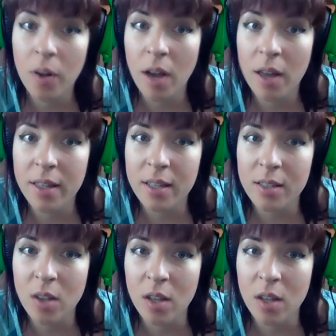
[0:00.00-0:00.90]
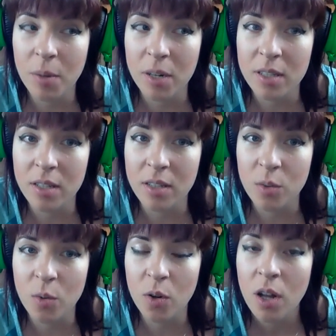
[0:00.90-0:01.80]
I think this holiday party sounds
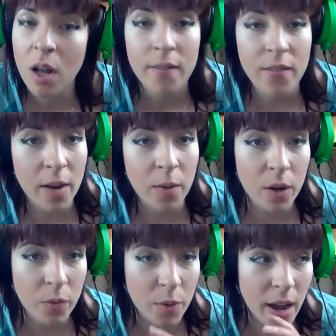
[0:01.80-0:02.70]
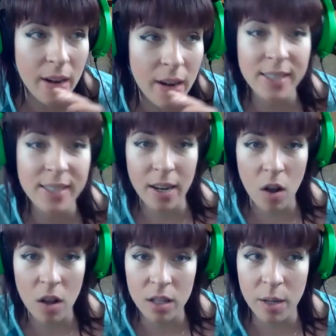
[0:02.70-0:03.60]
cool. Fine. What if we had a second
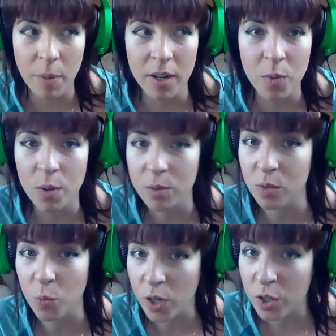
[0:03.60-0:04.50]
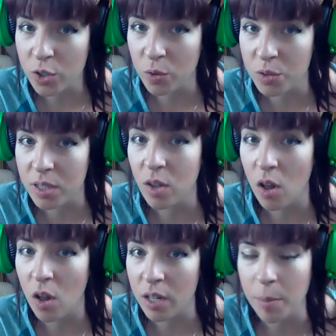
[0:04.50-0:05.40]
holiday party where it was a Winter Solstice
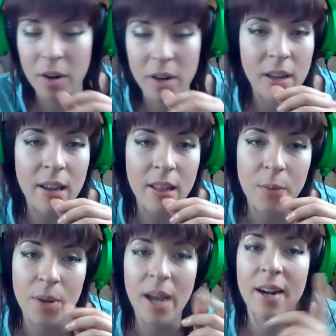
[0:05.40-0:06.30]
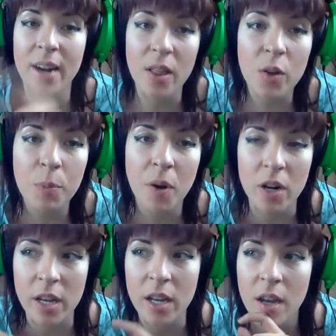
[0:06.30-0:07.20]
holiday party, and then we had another
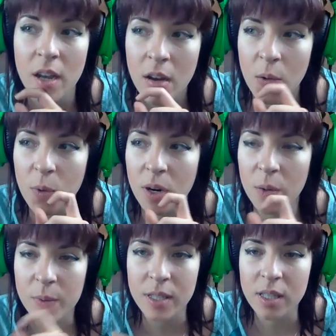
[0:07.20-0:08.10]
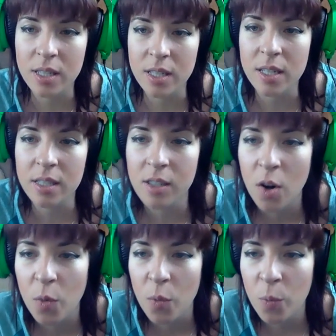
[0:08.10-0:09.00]
party where it was Lizzy's
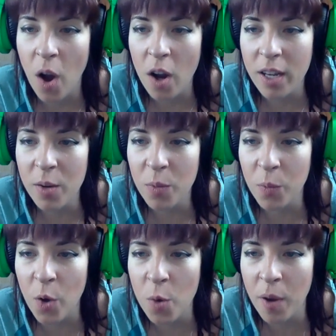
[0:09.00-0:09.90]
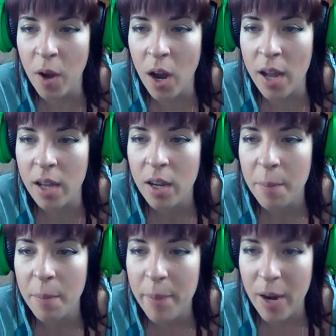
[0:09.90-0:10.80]
Rocket Robot
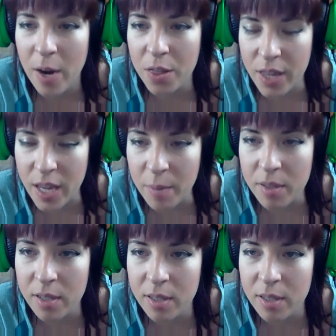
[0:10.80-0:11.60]
Bear themed